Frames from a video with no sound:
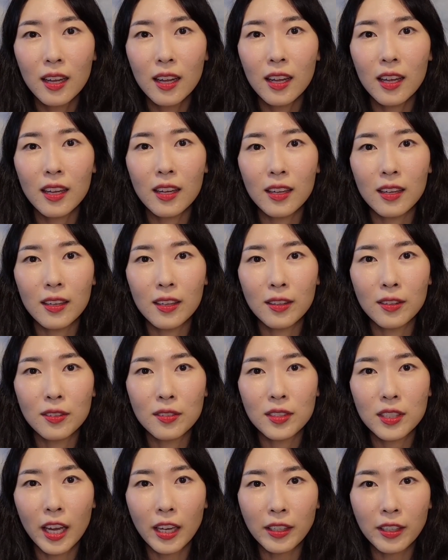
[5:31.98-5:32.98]
And
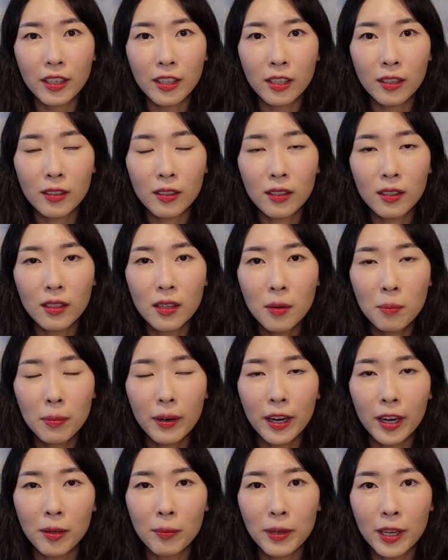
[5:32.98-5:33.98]
second,
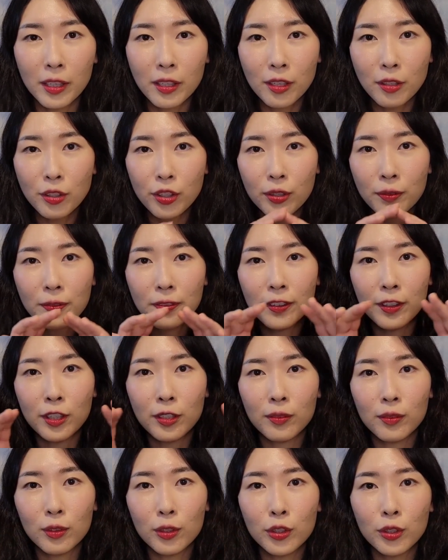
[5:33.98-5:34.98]
by making your
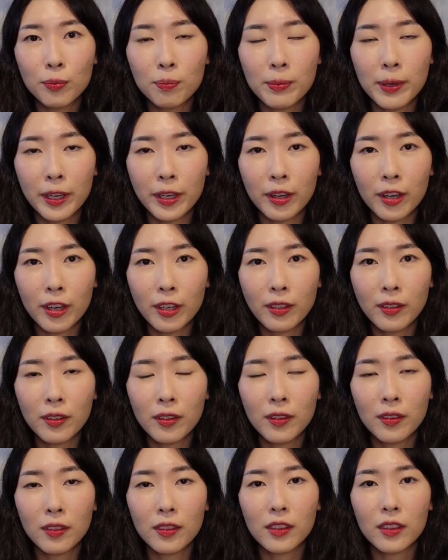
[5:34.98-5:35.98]
feet look bigger,
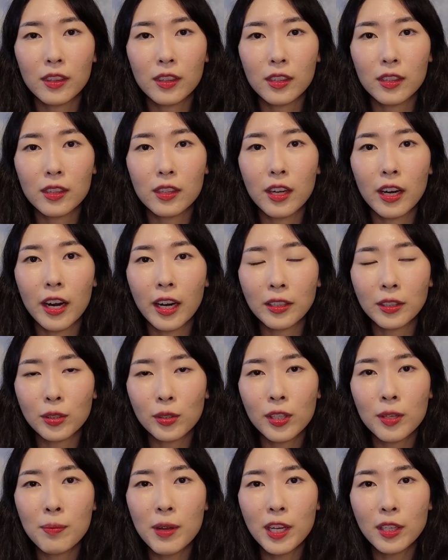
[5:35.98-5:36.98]
they're
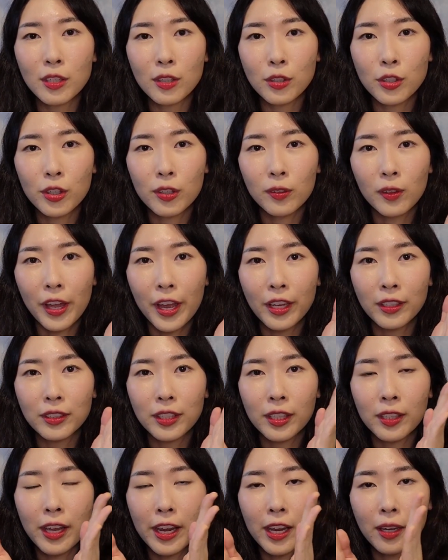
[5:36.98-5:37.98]
actually making your legs
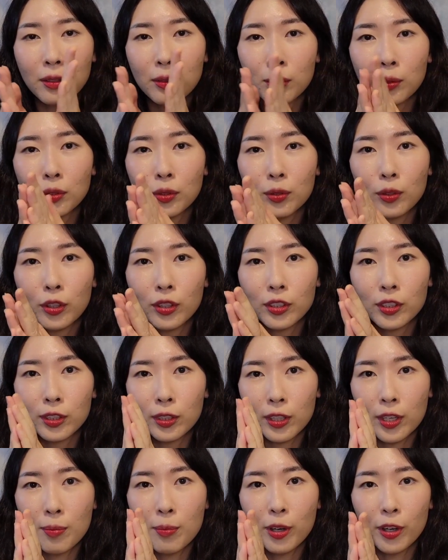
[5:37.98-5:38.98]
and ankles look
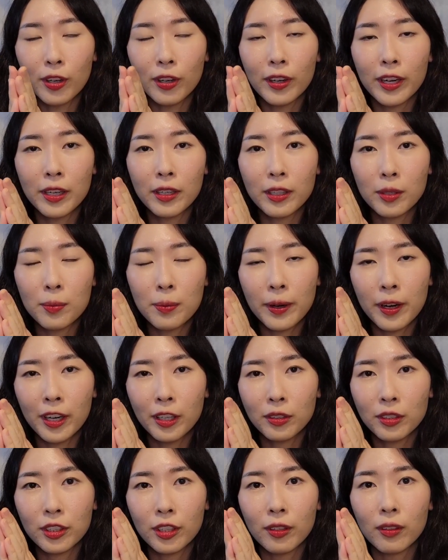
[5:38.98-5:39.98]
slimmer in
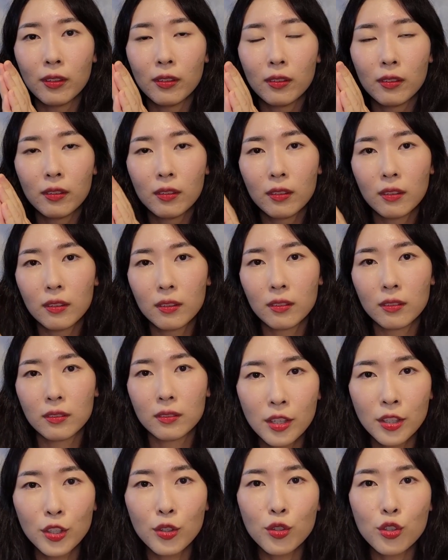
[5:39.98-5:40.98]
comparison.
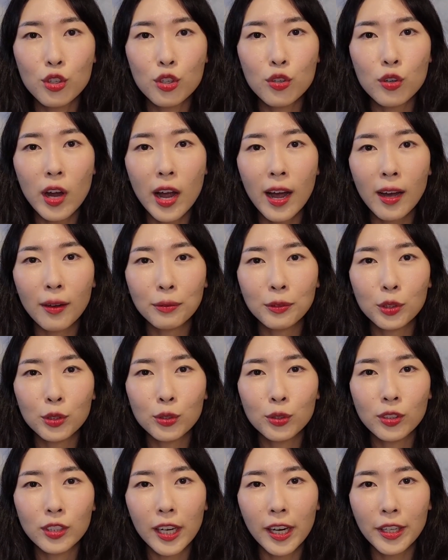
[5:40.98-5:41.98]
You do have
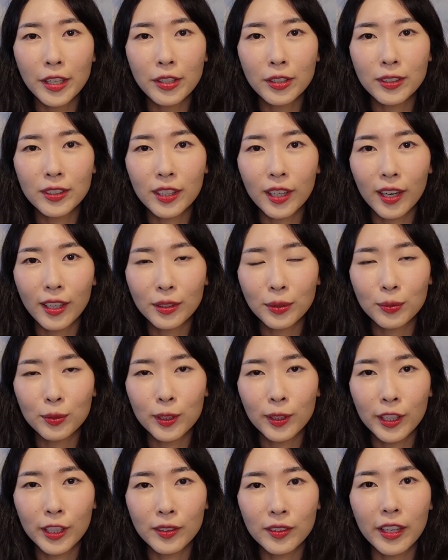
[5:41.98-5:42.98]
to tie your Docs
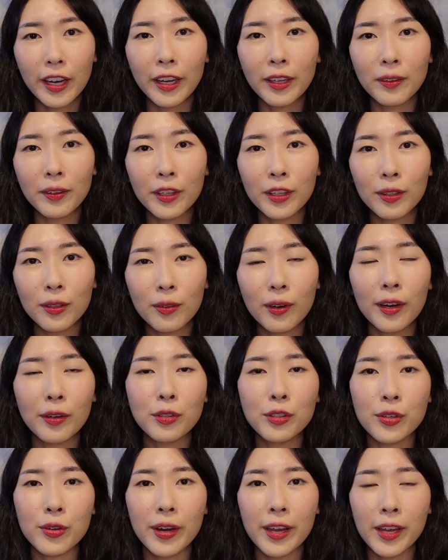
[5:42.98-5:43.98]
really tightly
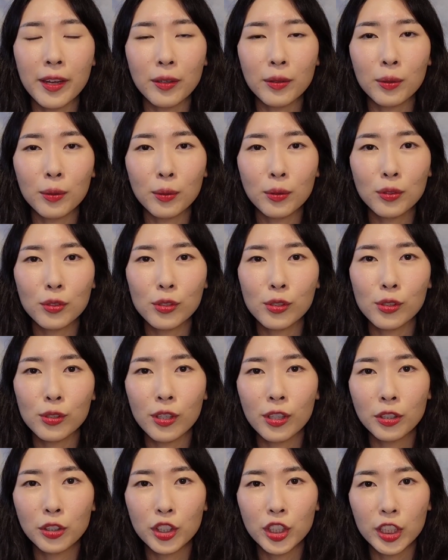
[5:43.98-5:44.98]
around your ankle
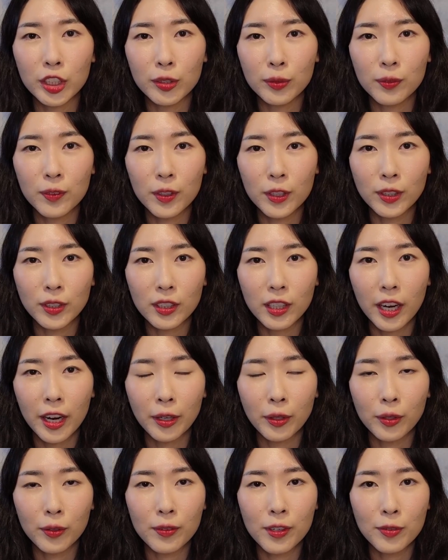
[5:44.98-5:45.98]
to achieve this
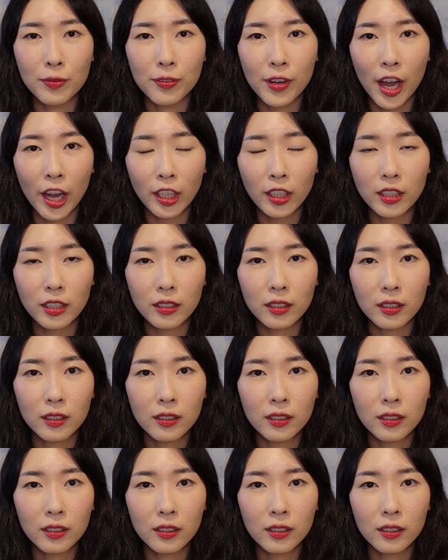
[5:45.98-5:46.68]
kind of effect.